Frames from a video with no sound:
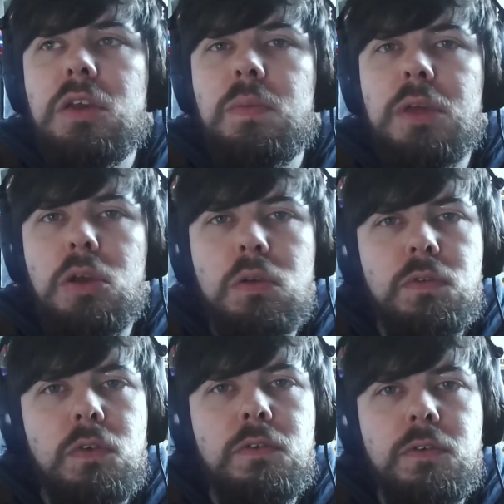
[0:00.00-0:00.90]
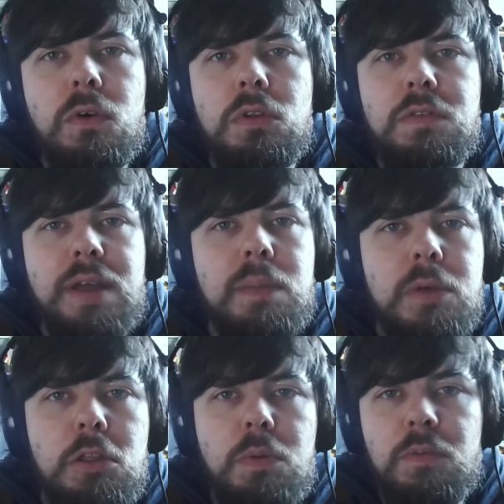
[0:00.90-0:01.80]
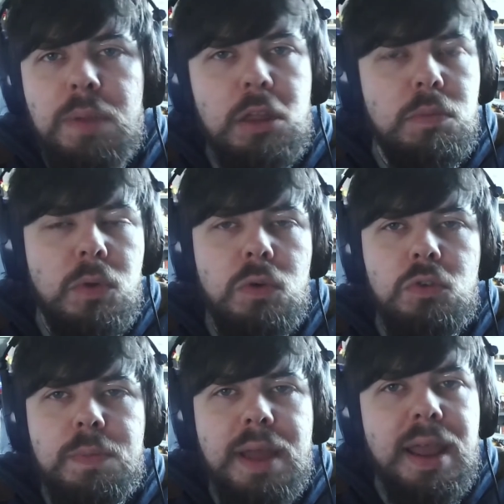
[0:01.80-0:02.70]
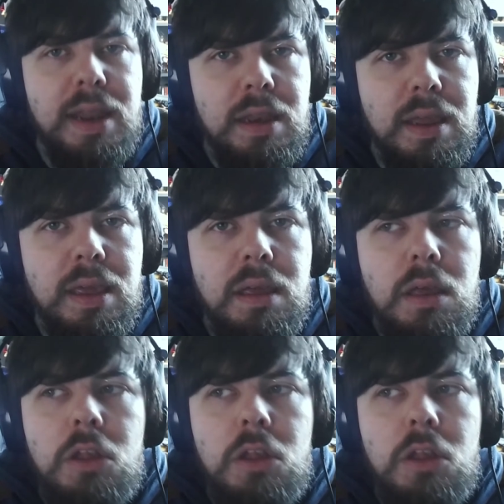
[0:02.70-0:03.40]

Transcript: could be useful for developers, both big, small, AAA, and indie,